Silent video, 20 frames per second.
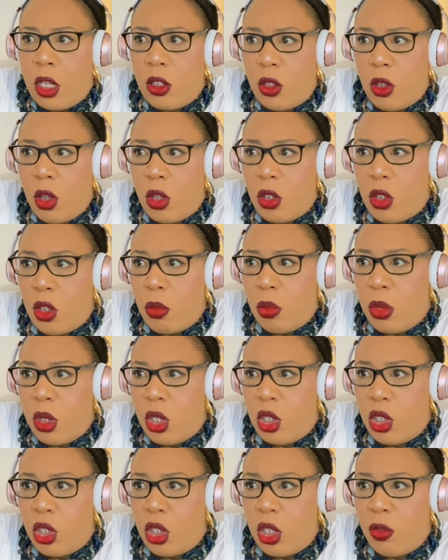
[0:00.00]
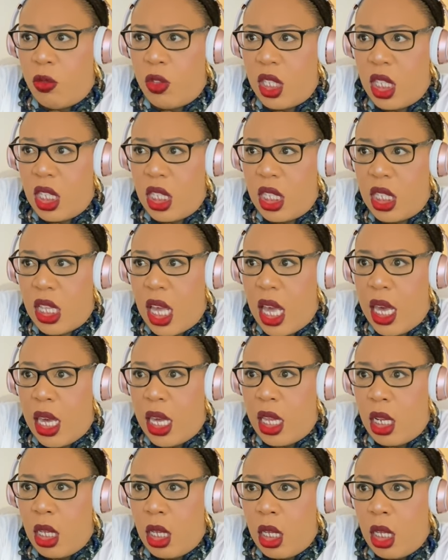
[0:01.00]
saw something shift
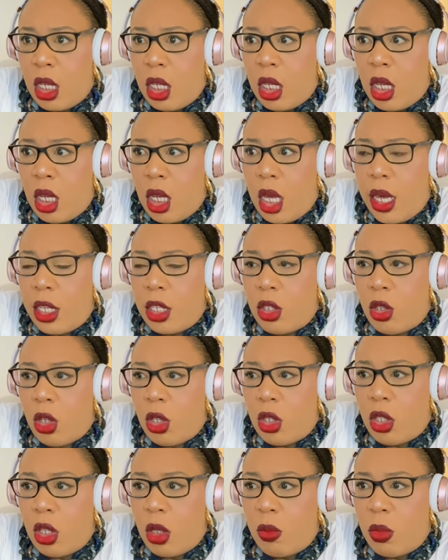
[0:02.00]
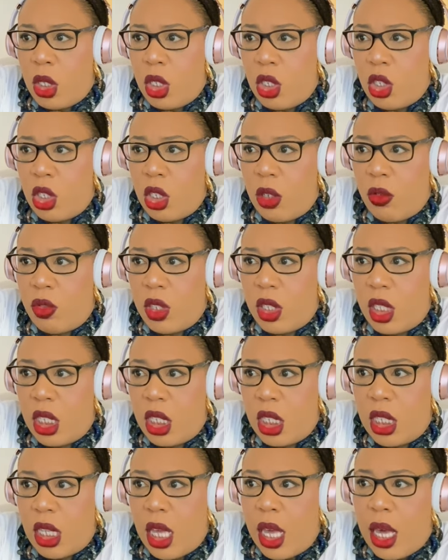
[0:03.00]
inside. I saw something shift
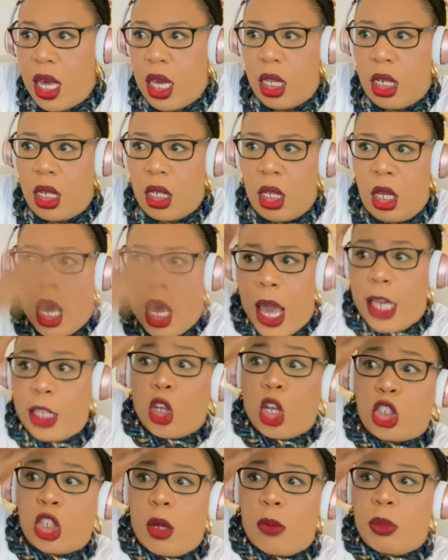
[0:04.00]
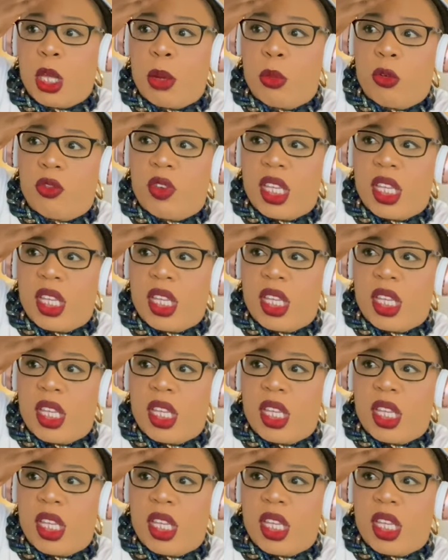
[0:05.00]
inside. I saw something move